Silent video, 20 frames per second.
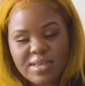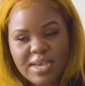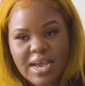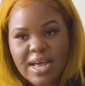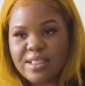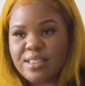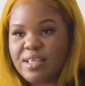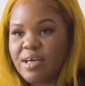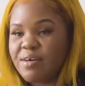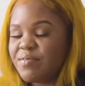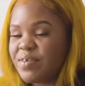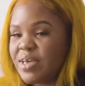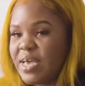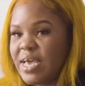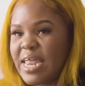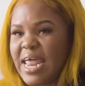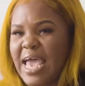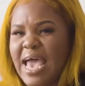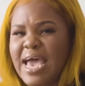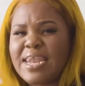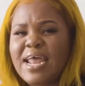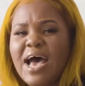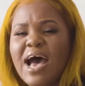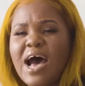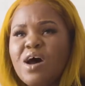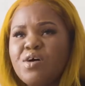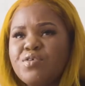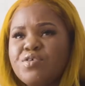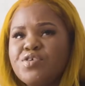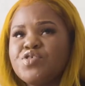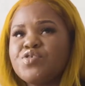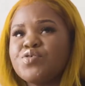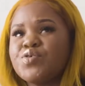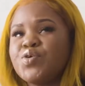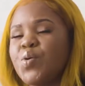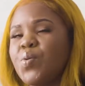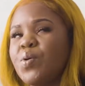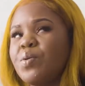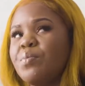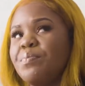I love it. And how did you
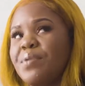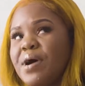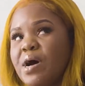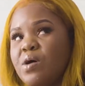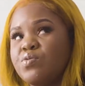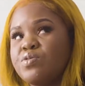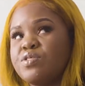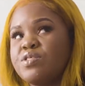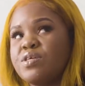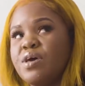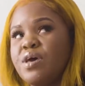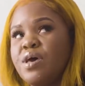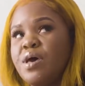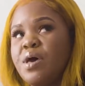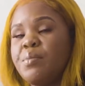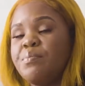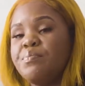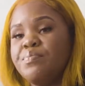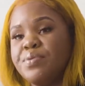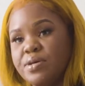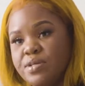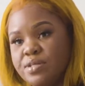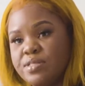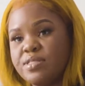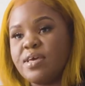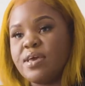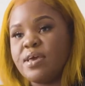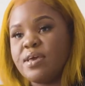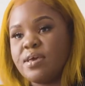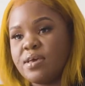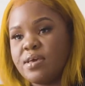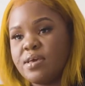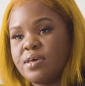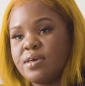go about building?